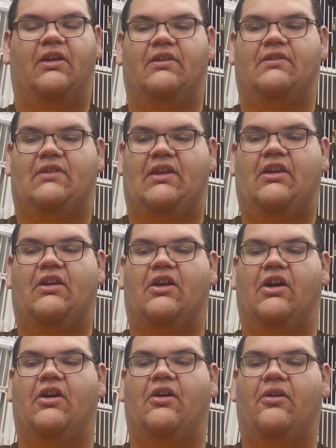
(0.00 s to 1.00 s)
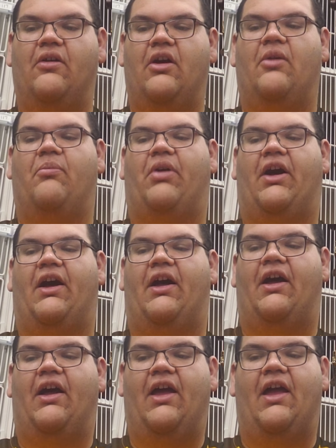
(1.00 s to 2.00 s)
Cinco,
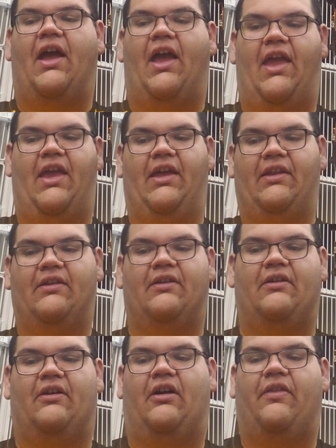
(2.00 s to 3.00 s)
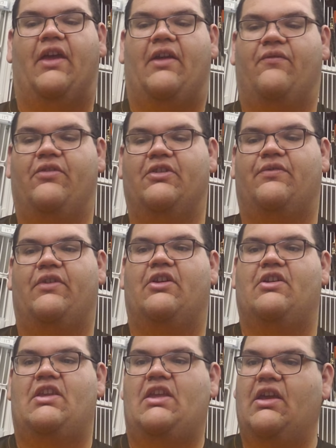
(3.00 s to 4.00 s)
pa, and on that first
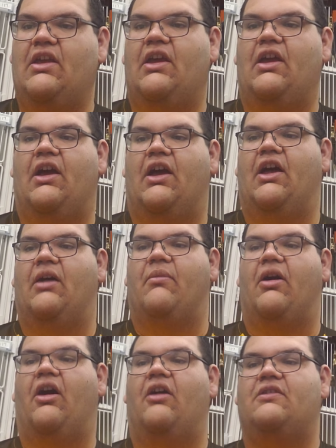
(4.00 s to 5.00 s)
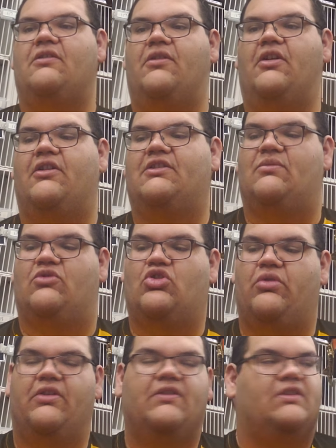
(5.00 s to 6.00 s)
finger E. Also, there are some
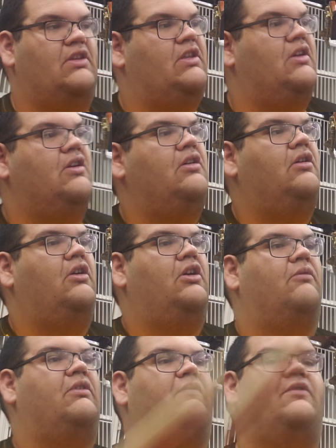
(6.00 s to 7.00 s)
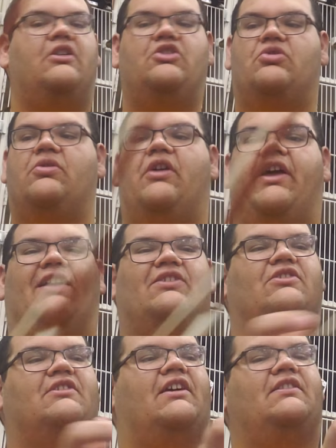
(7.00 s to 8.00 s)
trills in here. We've done trill
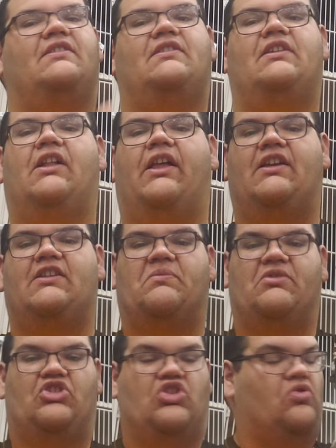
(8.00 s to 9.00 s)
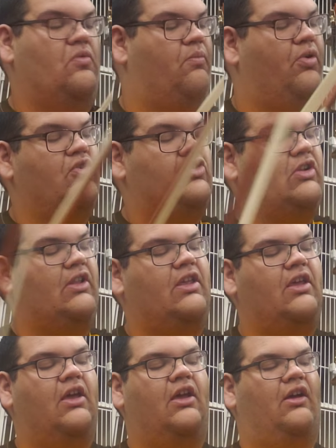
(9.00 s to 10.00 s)
exercises in class, but you
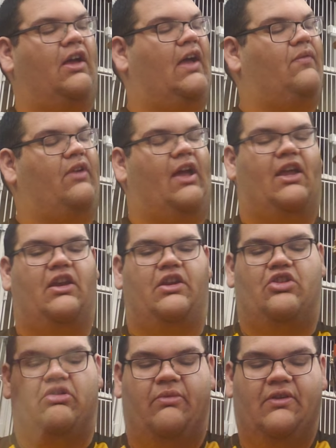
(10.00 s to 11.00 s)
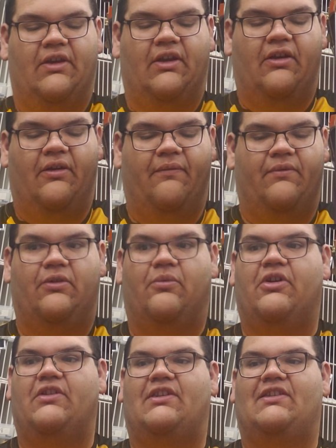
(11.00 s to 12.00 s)
personally haven't had it in your music. So
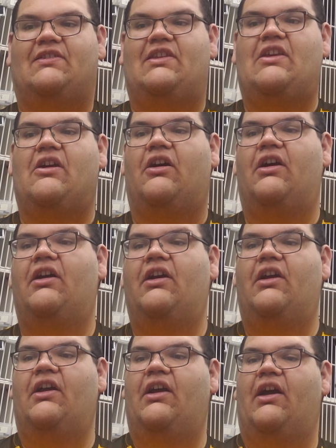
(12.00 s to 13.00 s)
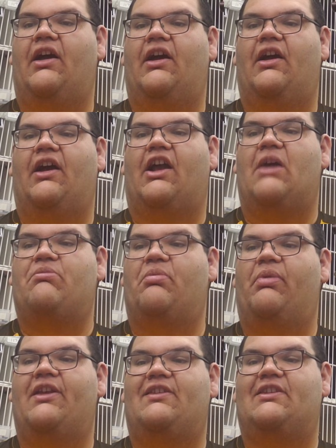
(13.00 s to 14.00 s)
where it says TR, a couple
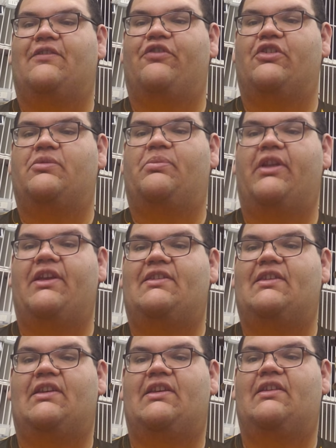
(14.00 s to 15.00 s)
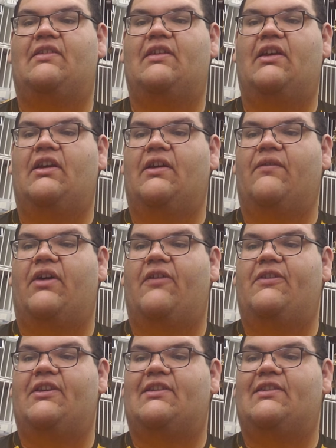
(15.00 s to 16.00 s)
places. First place is
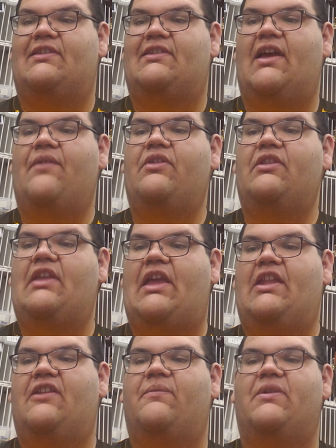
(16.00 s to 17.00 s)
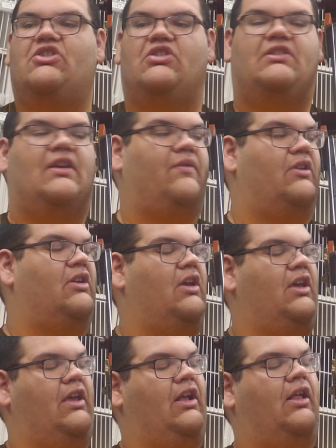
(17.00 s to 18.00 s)
5, 6, 7, the end of measure 7.
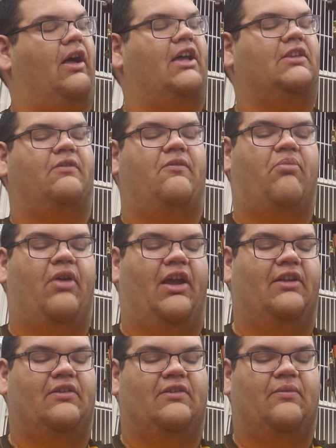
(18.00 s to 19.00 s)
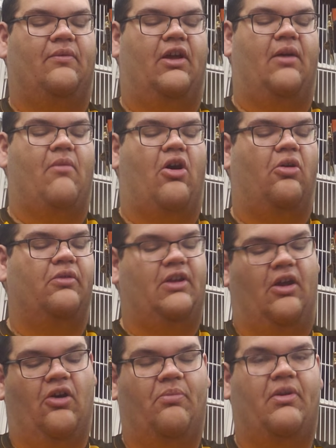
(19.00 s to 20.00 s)
In class, we've practiced
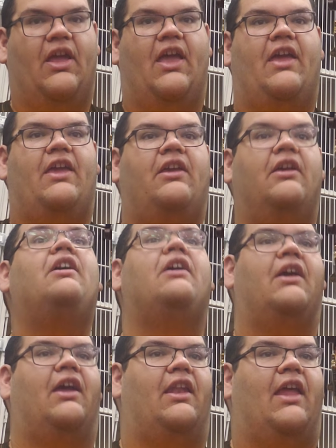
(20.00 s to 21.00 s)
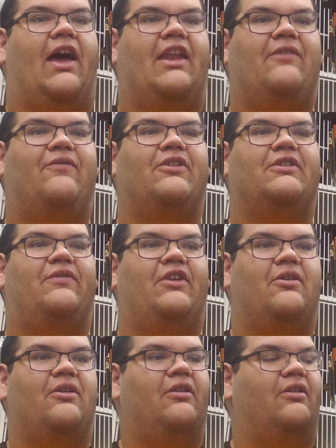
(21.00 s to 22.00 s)
holding open A and adding first
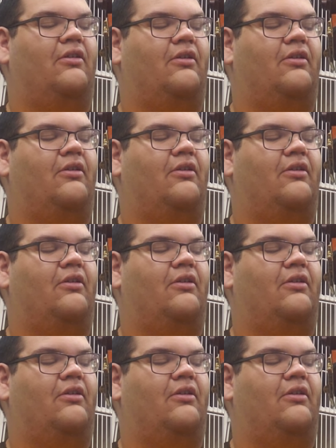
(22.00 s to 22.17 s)
finger